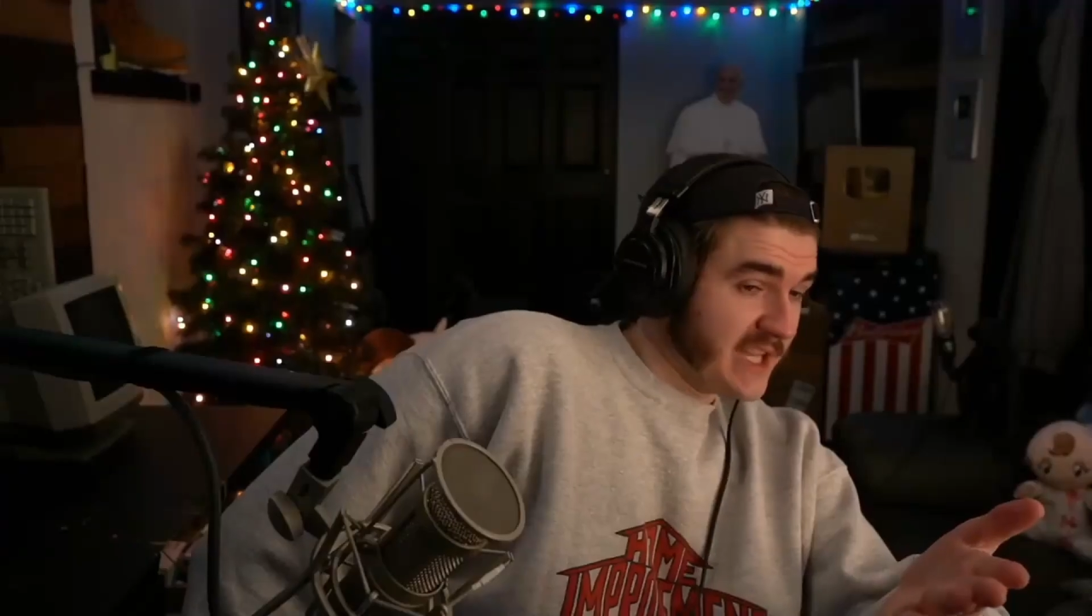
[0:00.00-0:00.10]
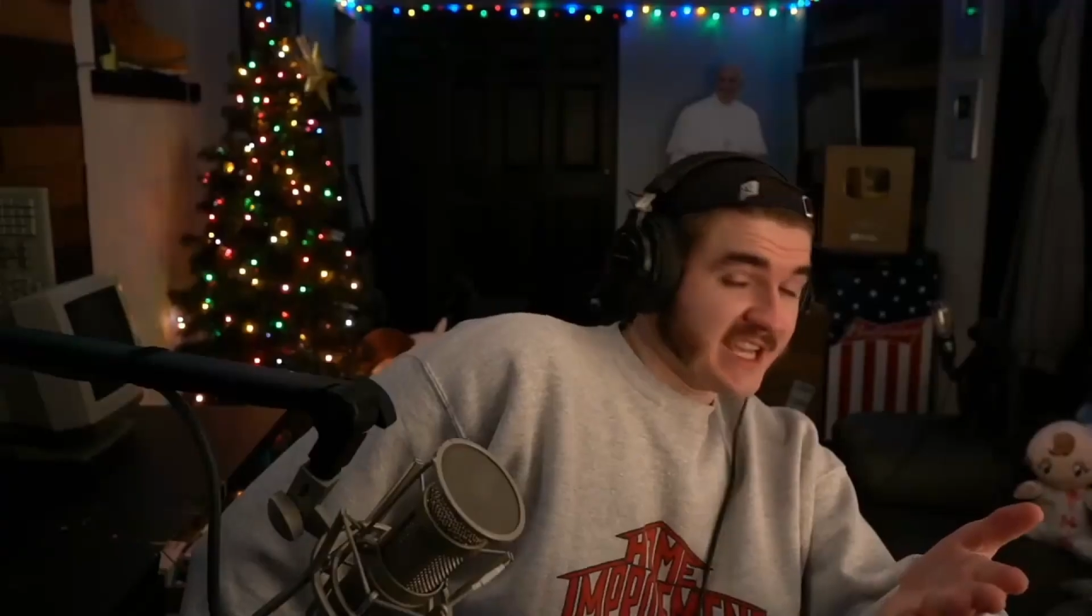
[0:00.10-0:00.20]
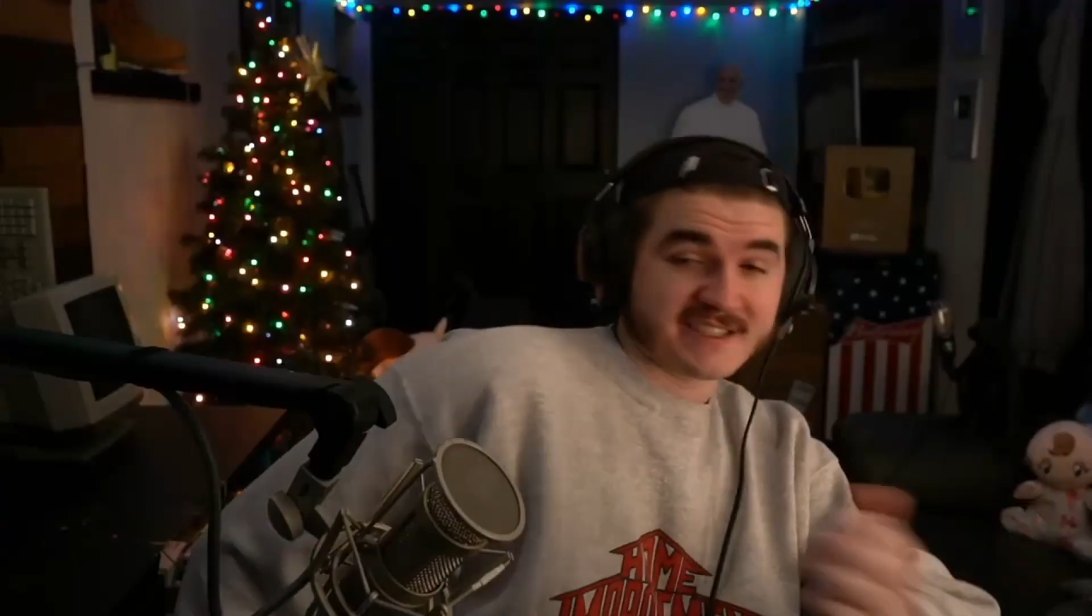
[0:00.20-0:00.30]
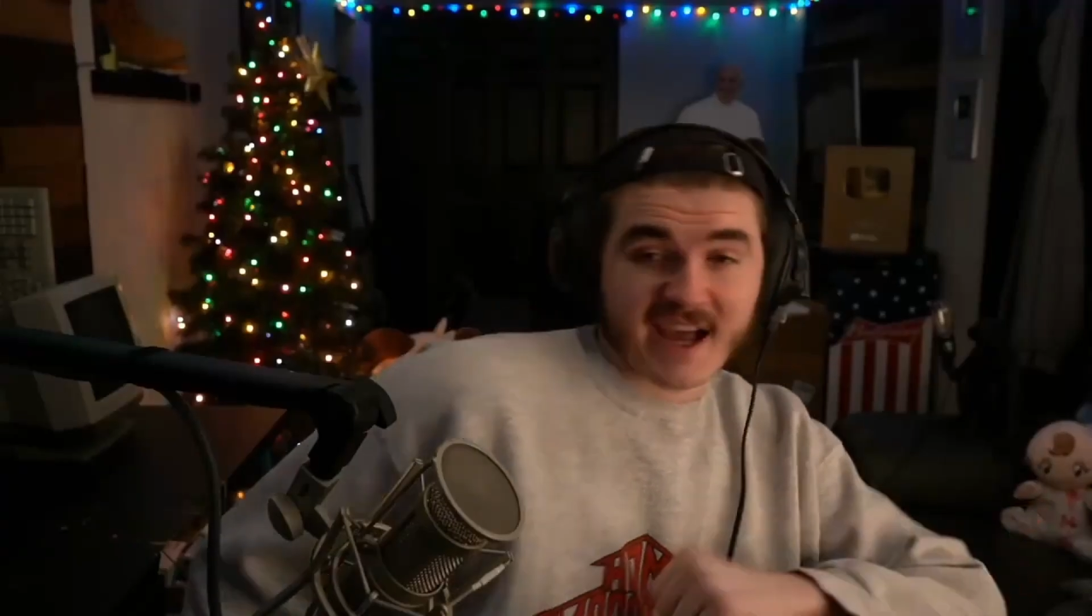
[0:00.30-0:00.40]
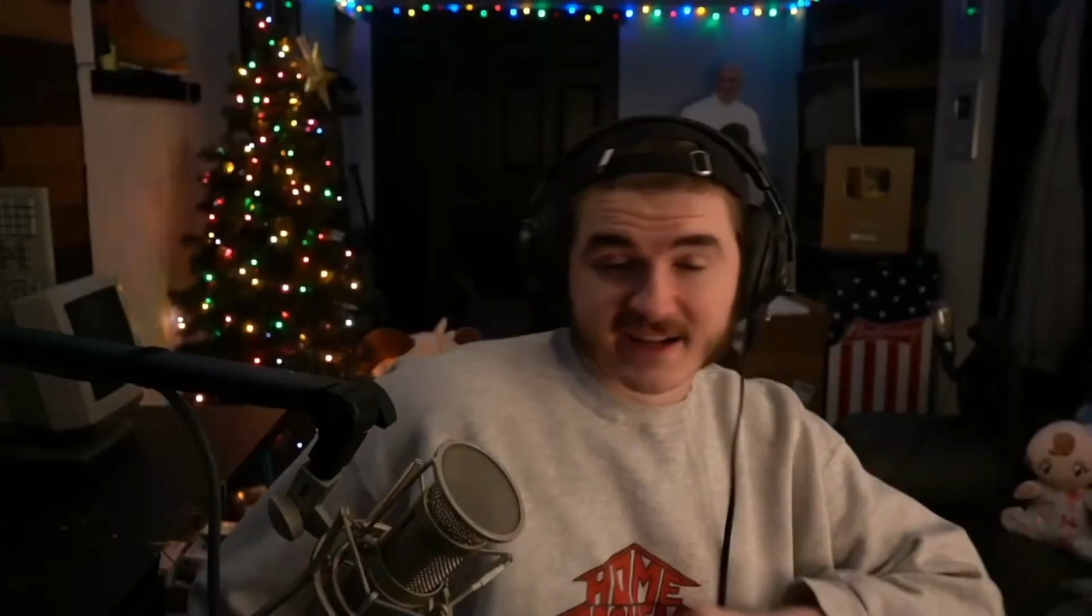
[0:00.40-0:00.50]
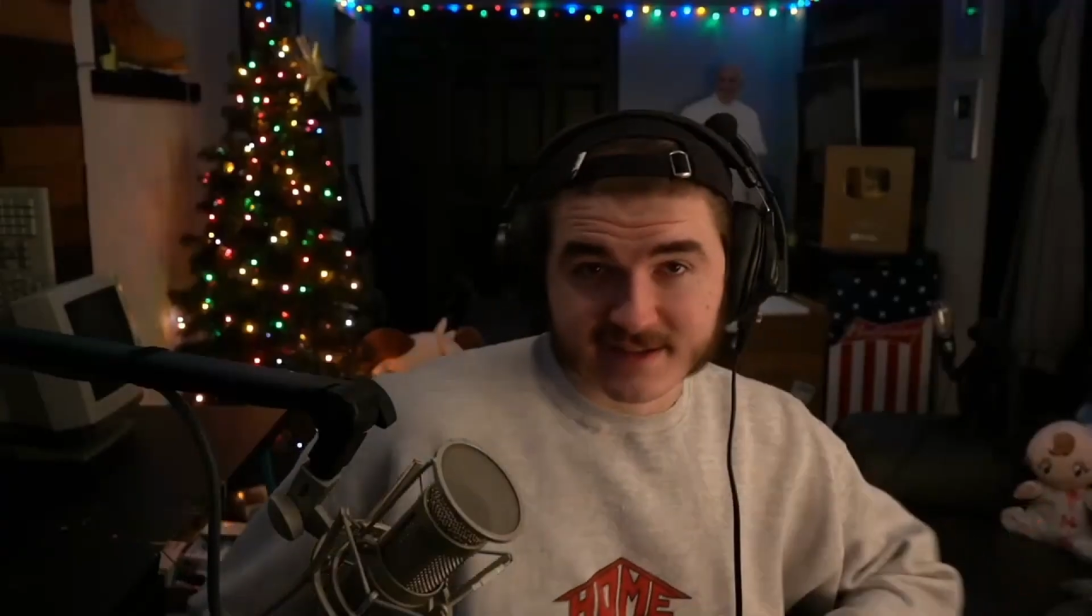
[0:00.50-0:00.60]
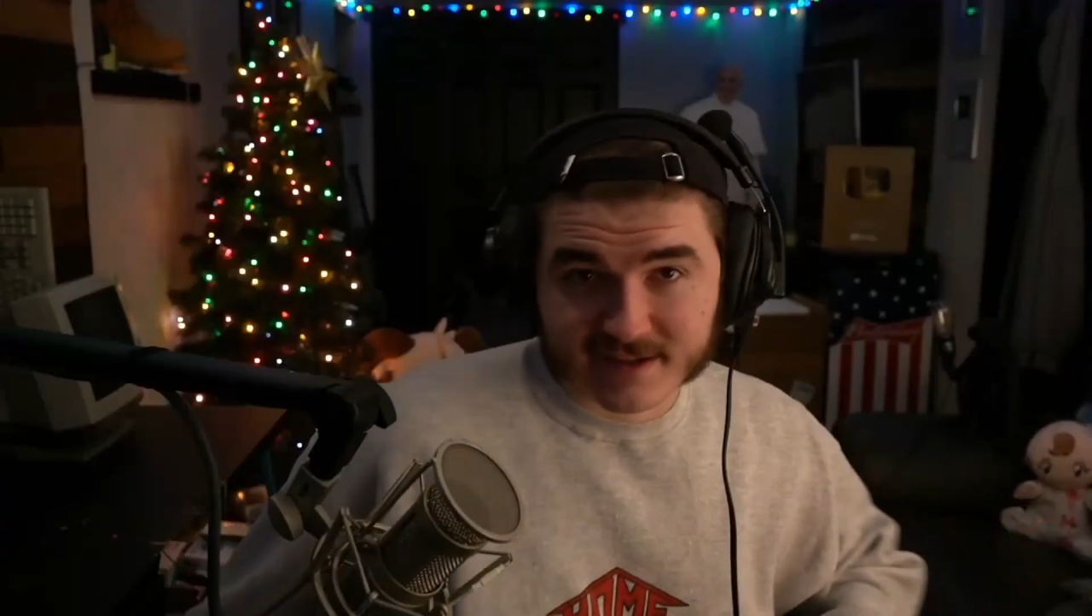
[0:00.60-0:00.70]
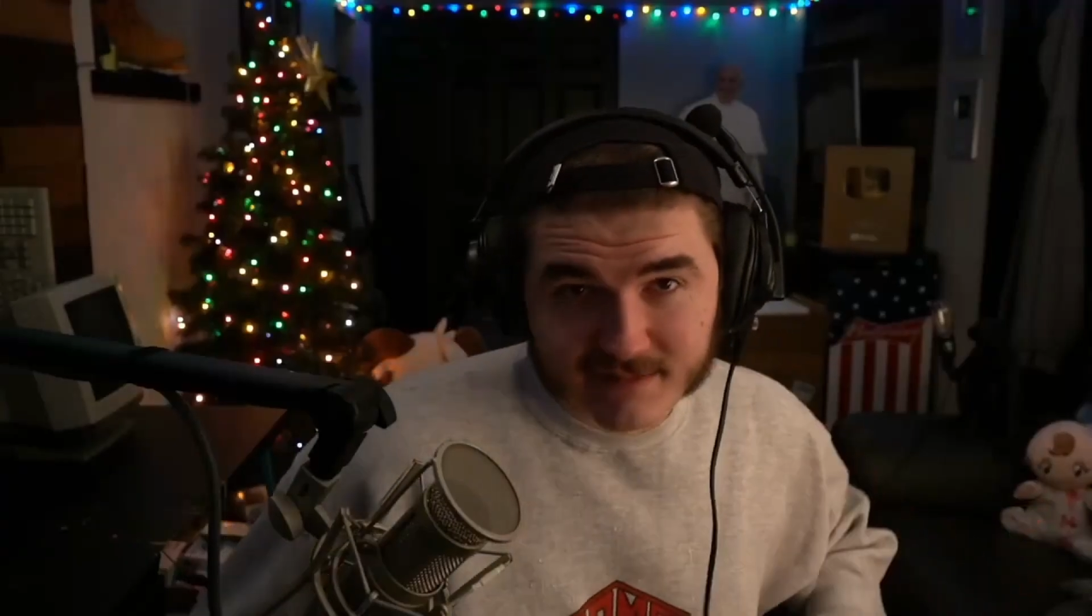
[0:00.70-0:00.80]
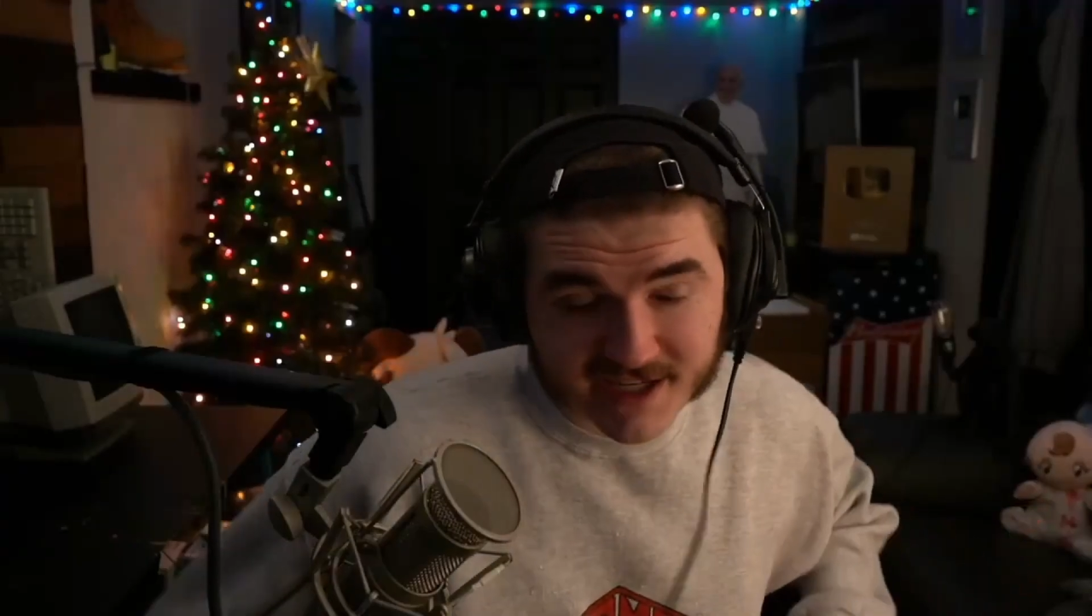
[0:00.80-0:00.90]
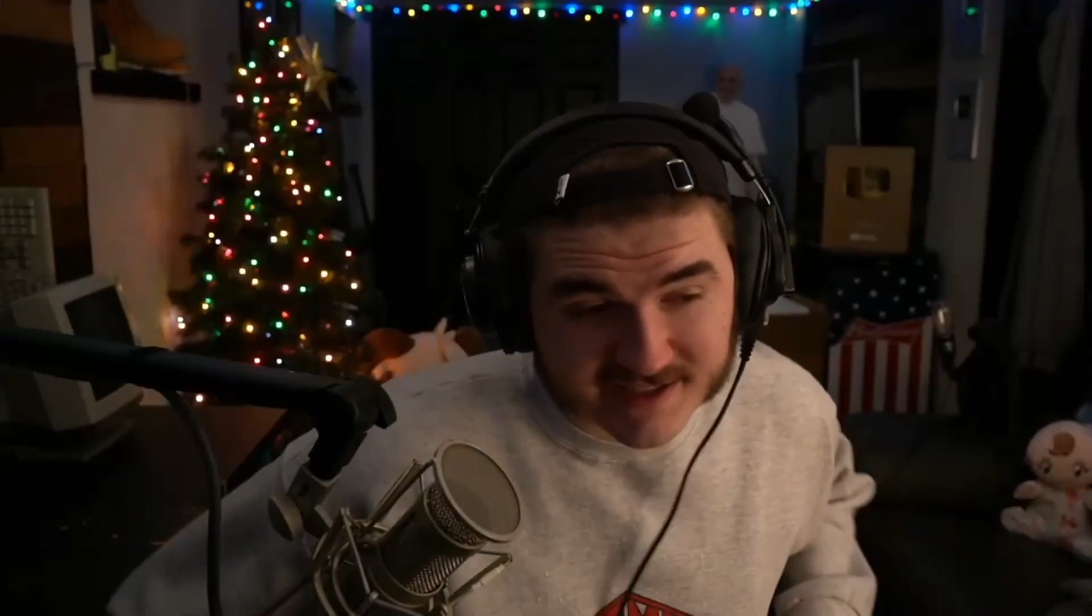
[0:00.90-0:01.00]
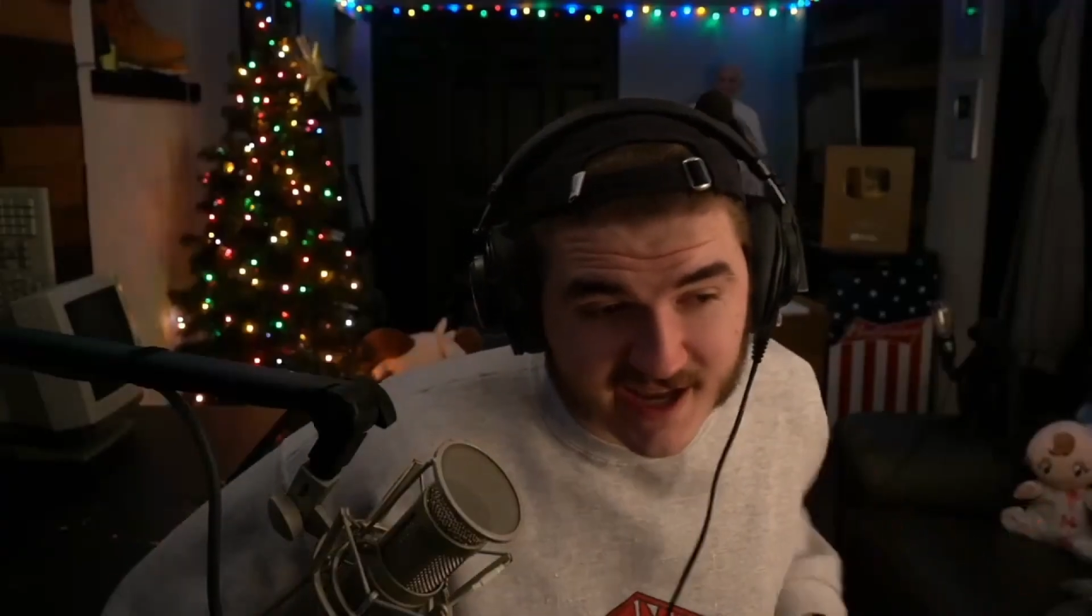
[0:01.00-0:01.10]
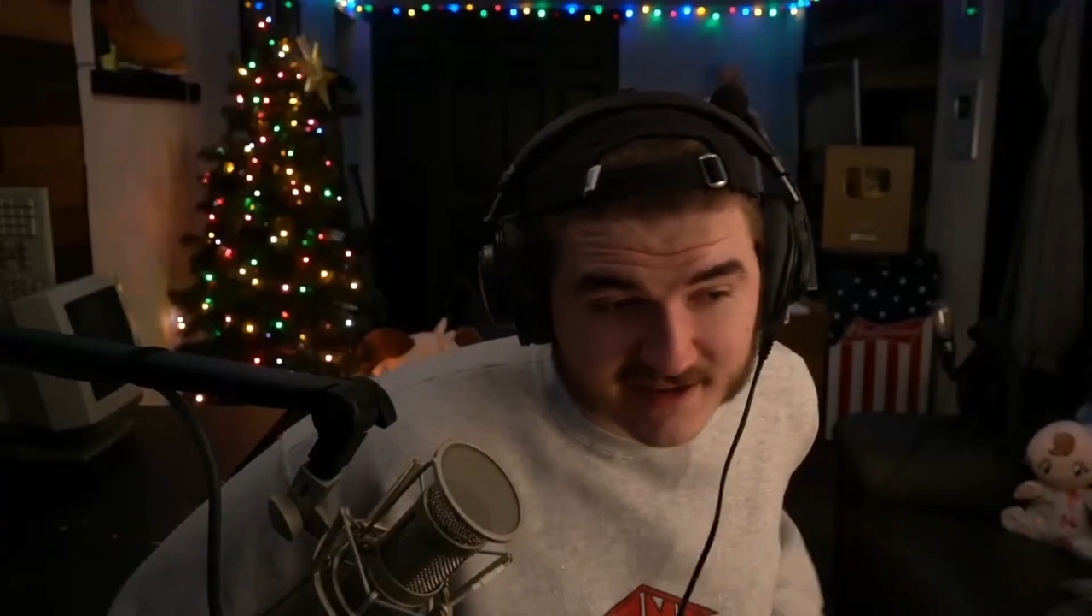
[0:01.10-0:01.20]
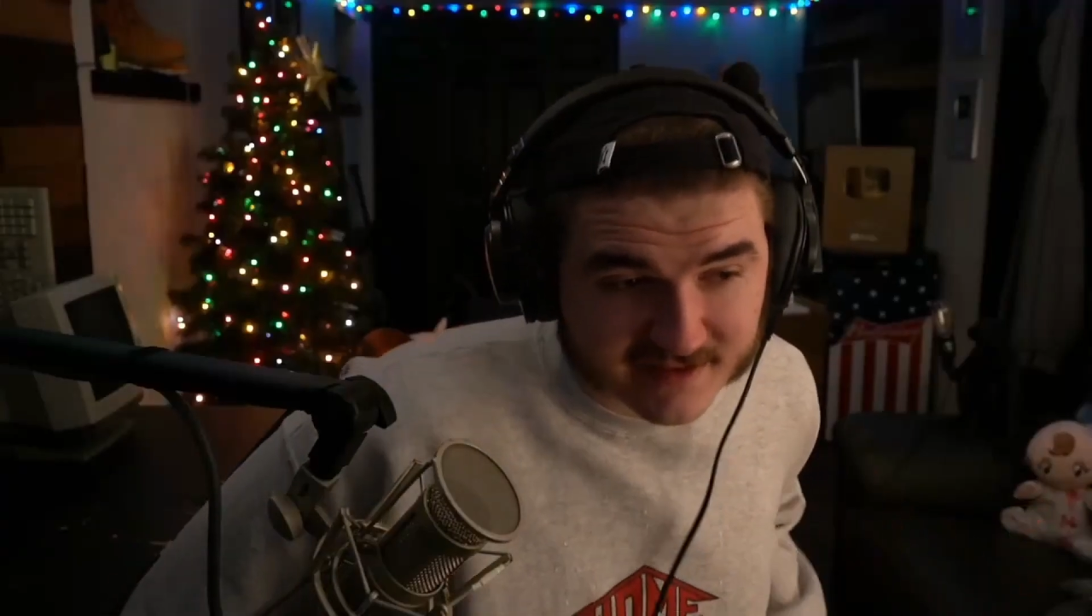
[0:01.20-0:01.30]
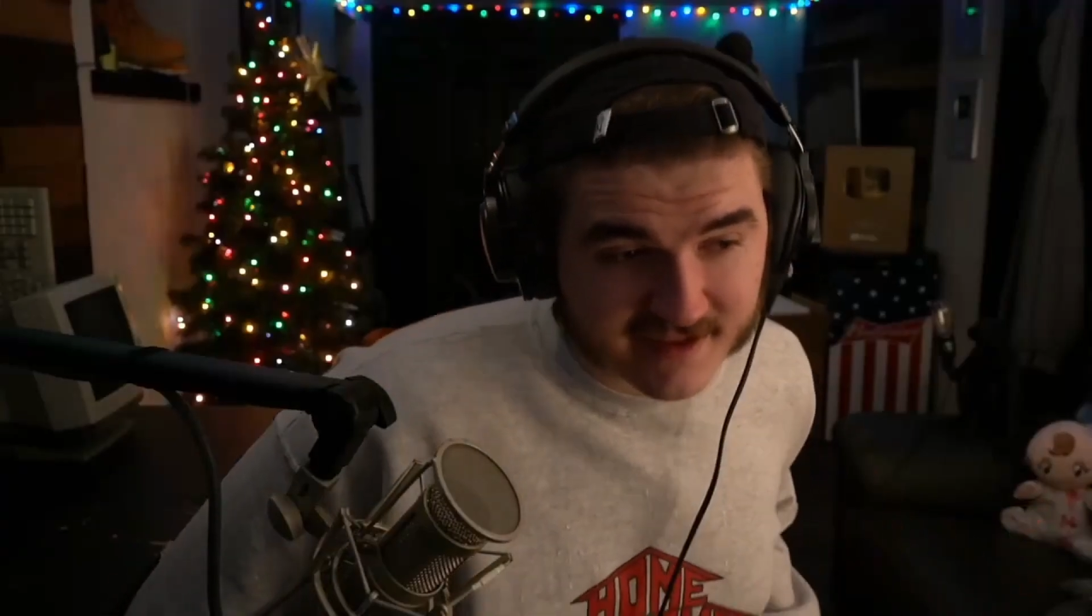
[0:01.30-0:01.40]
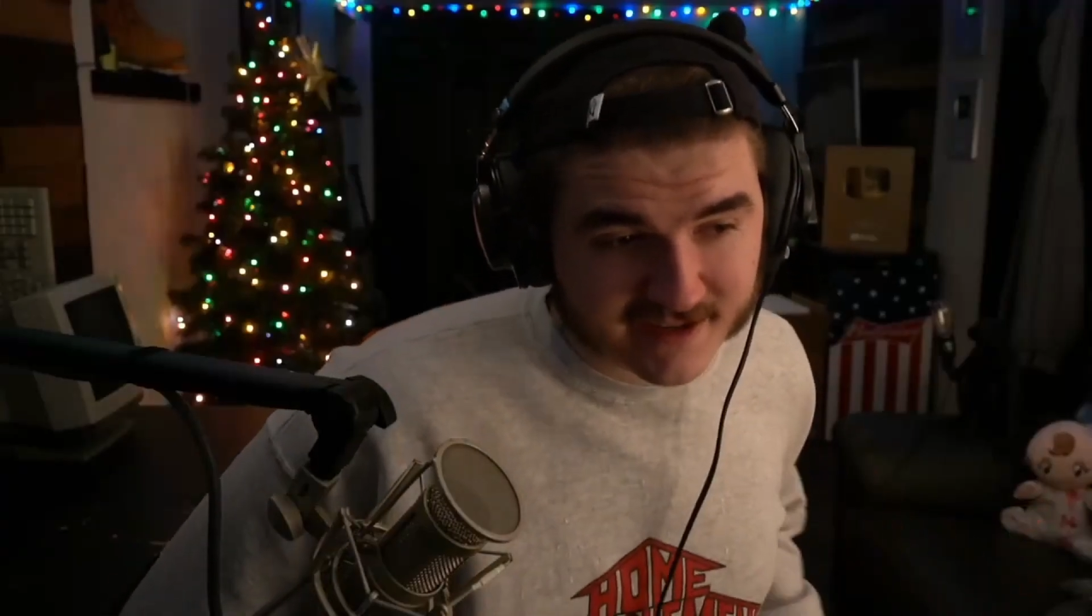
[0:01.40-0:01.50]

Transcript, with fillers: They're exactly. plotting. Exactly.